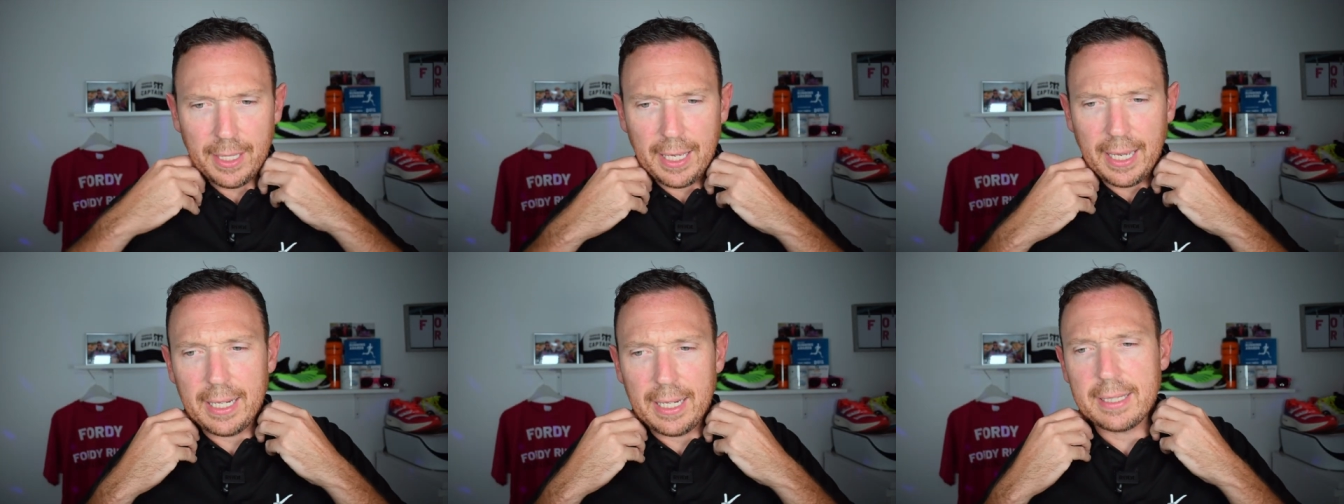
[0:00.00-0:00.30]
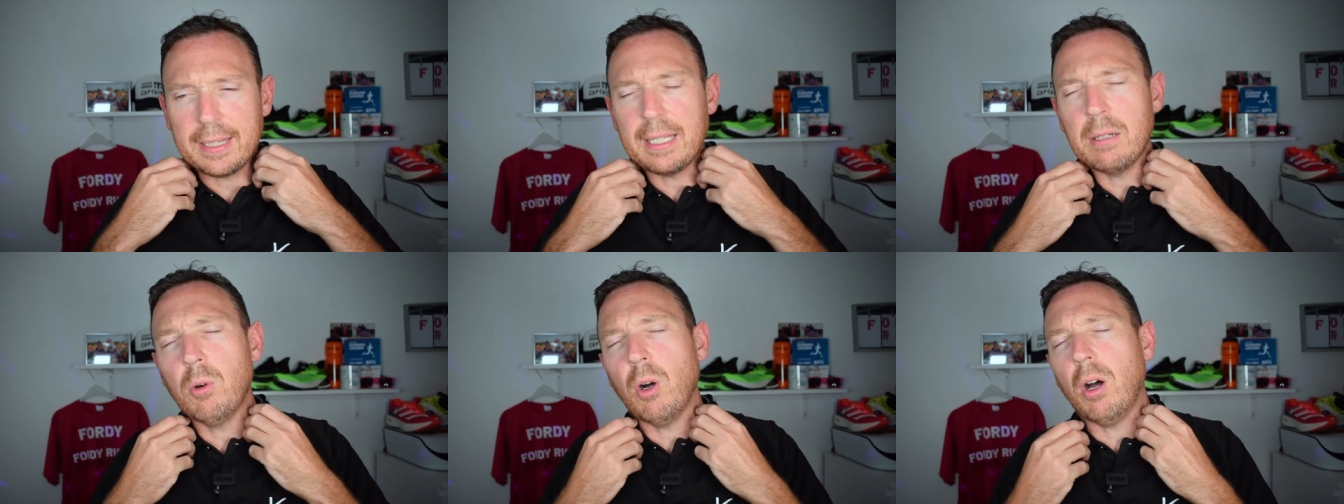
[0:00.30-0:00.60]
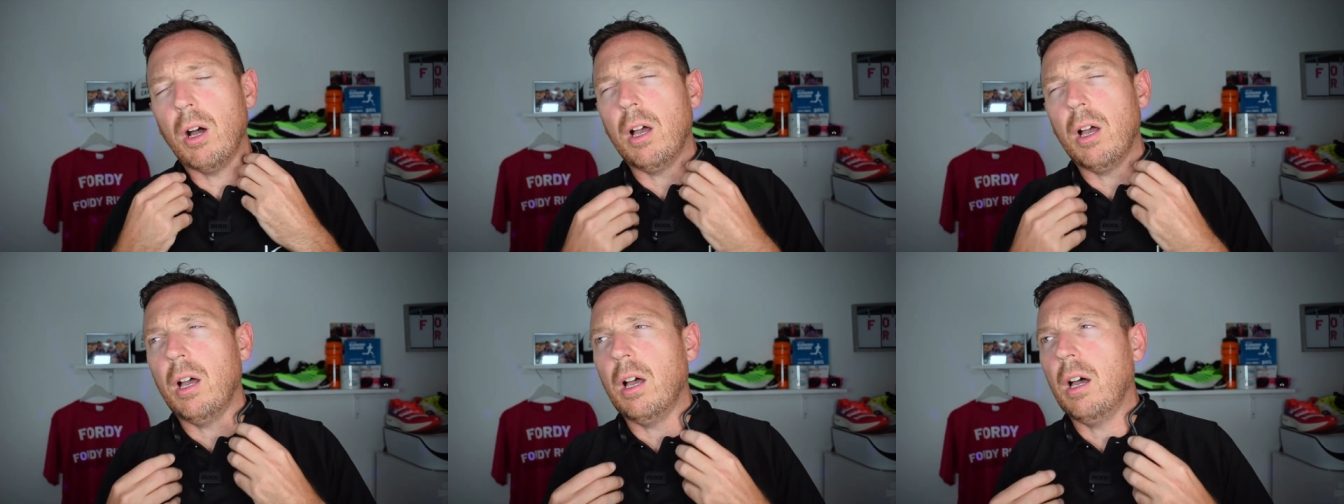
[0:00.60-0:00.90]
And I think
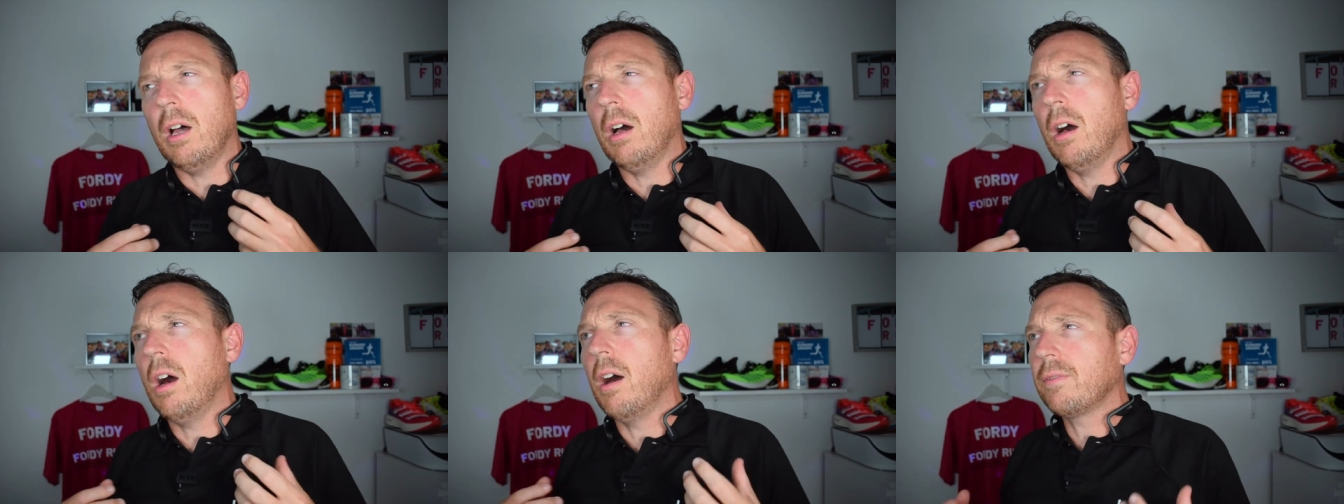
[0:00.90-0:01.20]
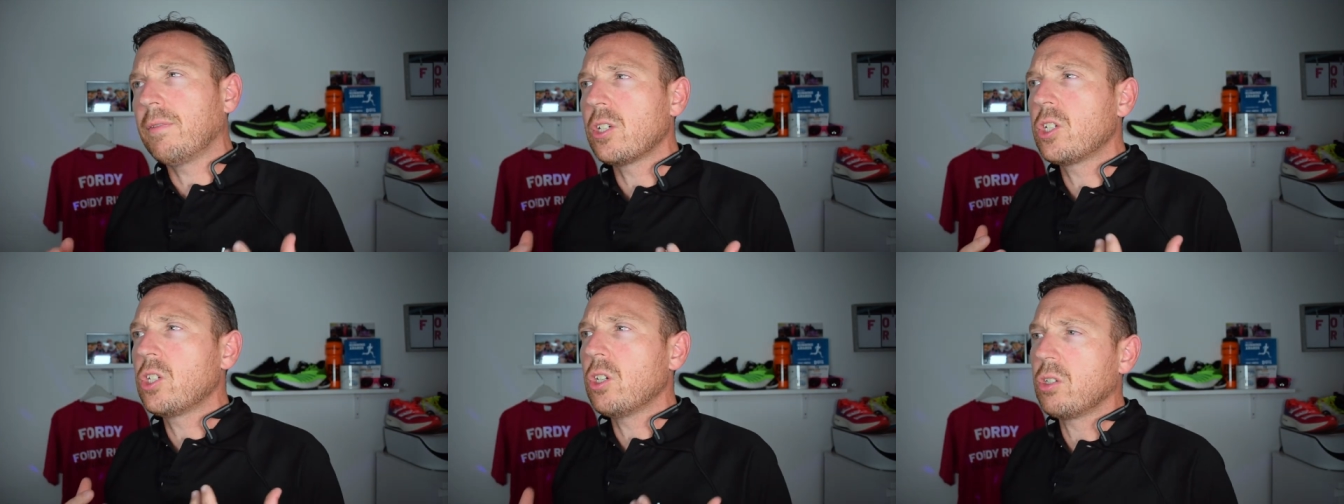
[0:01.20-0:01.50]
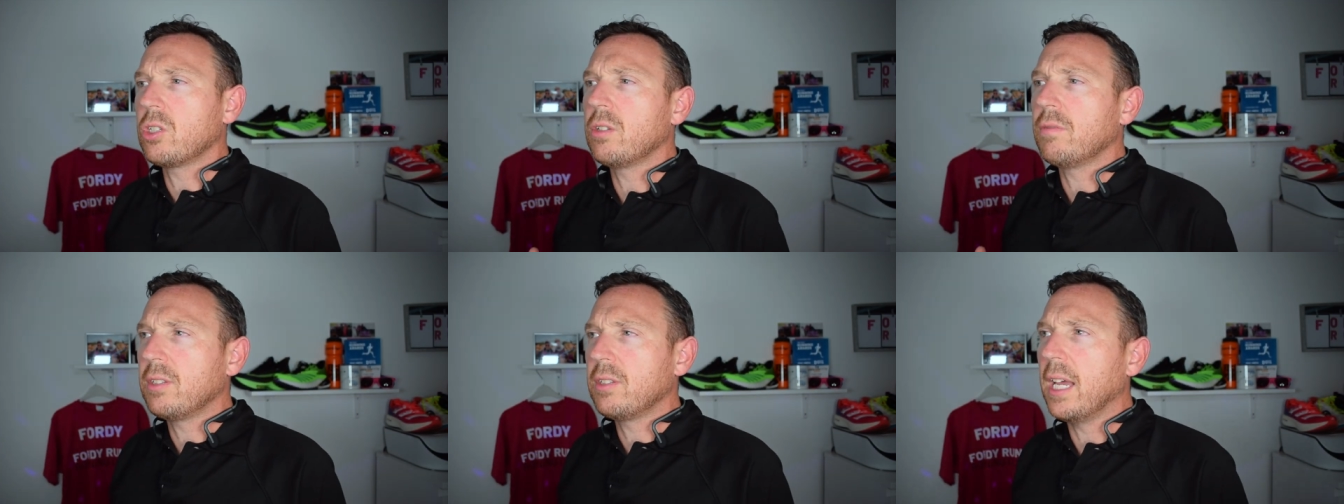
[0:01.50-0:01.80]
what
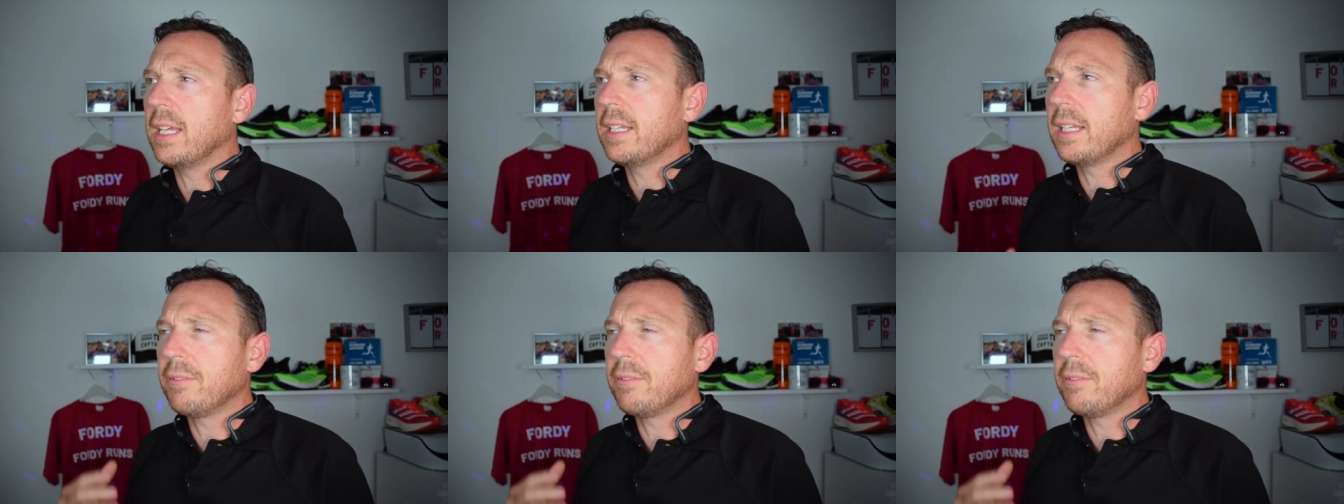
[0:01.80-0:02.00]
Aftershokz have done,